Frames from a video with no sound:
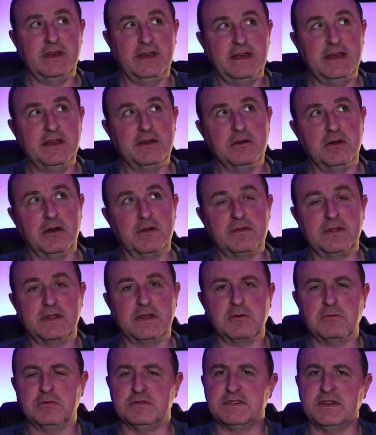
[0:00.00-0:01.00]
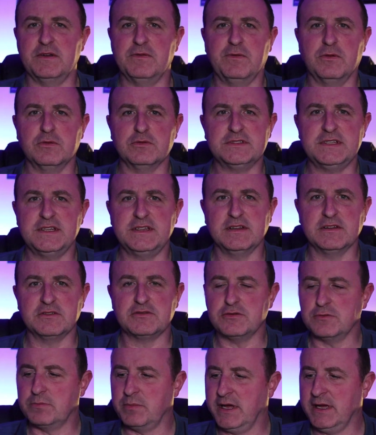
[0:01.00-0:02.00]
Here, I think, was it
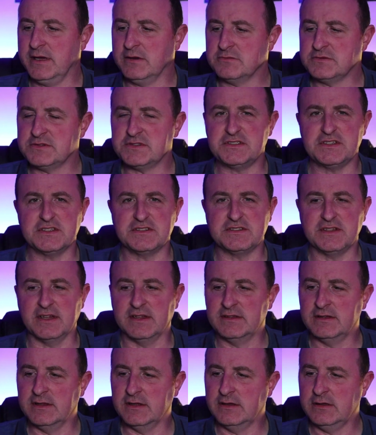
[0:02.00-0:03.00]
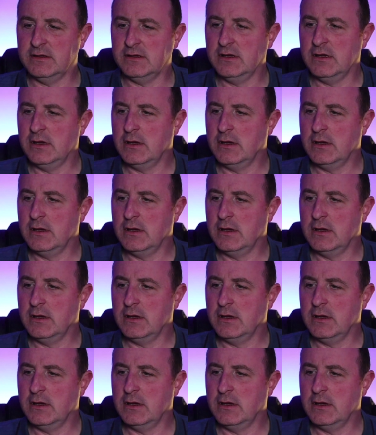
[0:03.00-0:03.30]
£1,400, just under.